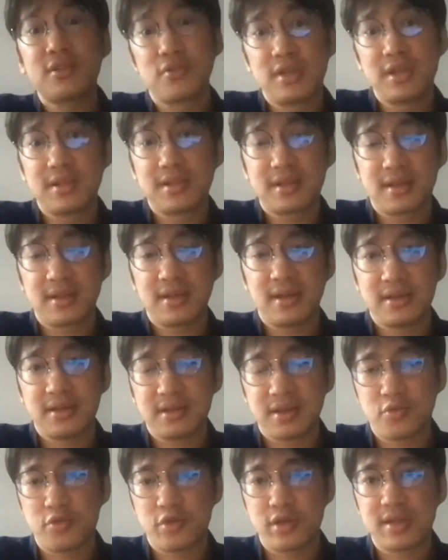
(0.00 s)
units are
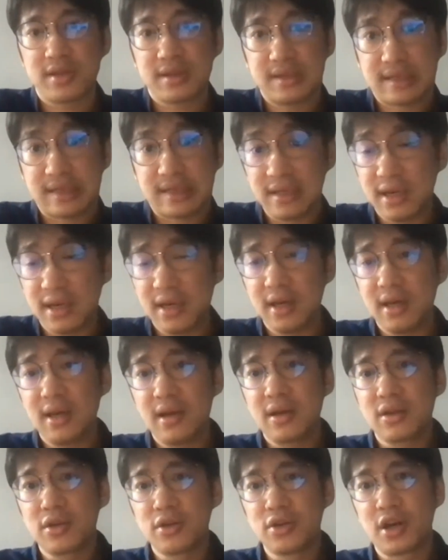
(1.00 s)
separated.
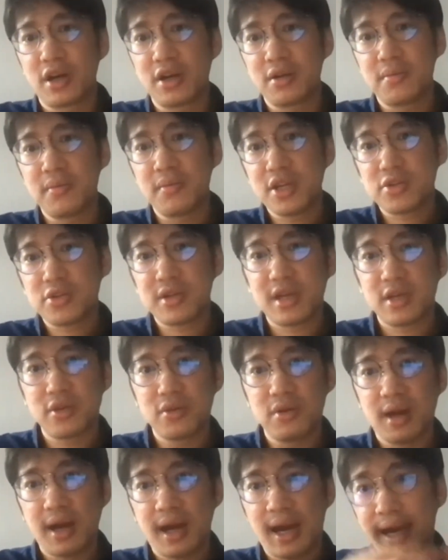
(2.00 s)
You got to make sure that
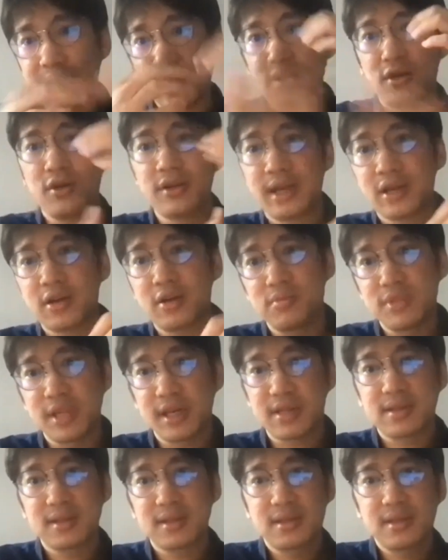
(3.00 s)
you hide all that
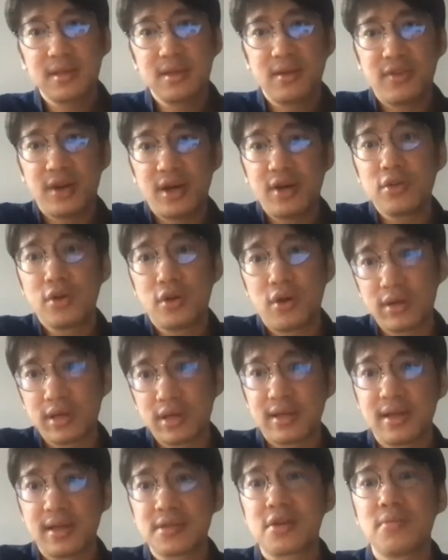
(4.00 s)
complexity of how you
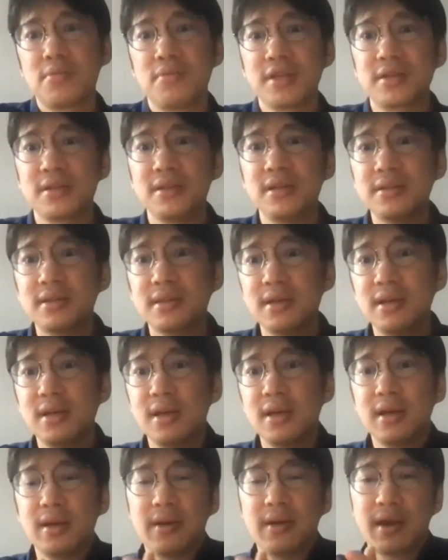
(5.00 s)
organize your business
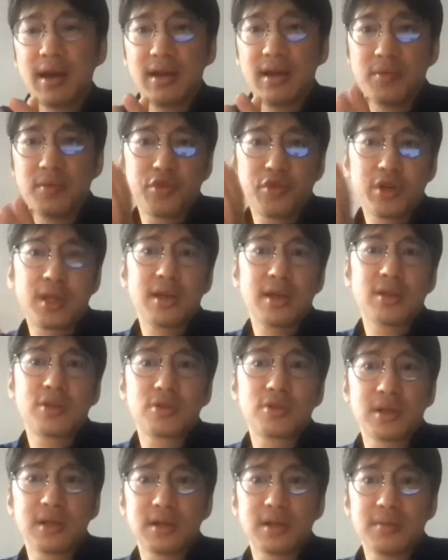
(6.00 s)
and then bring it
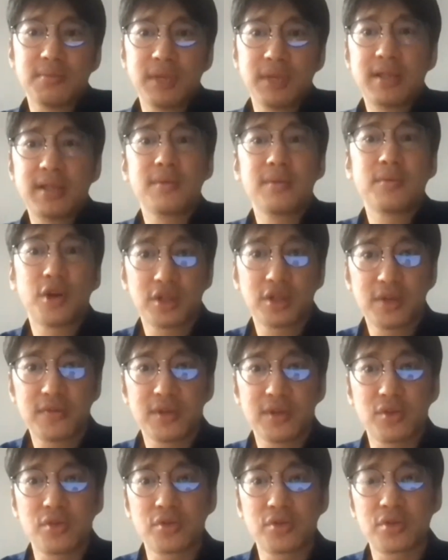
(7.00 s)
into the mental model of
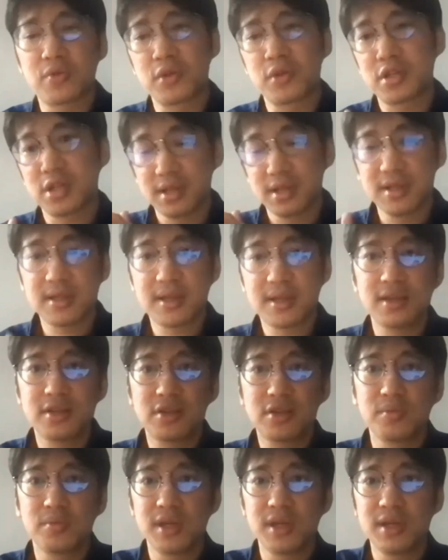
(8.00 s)
the user, which in this case
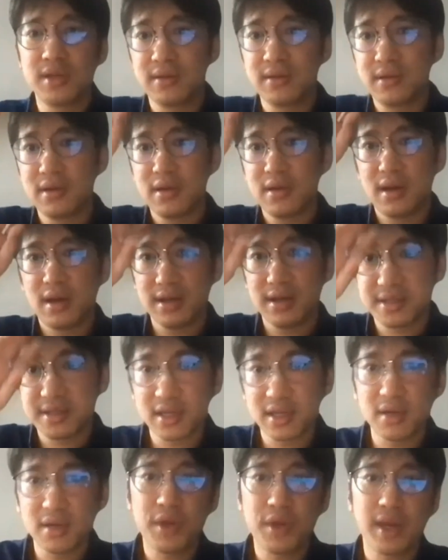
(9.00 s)
could be a
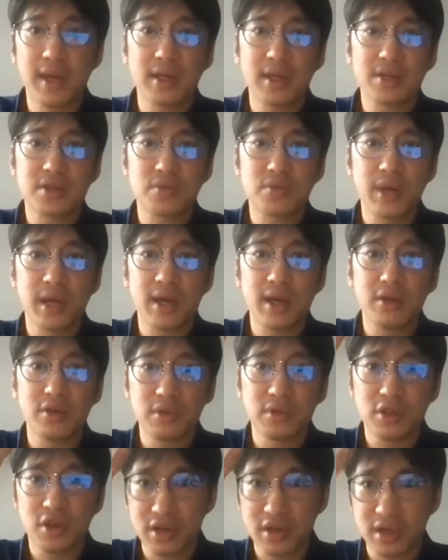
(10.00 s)
single page where
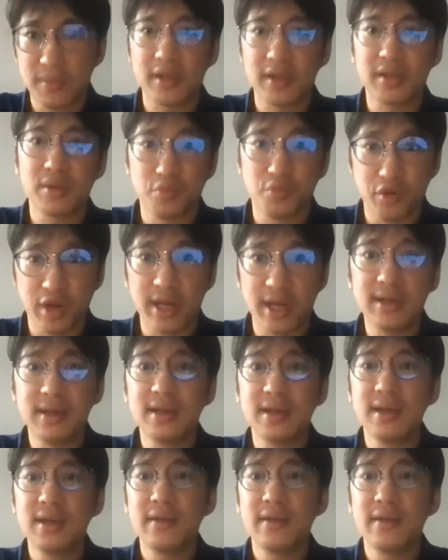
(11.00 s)
you talk about the brand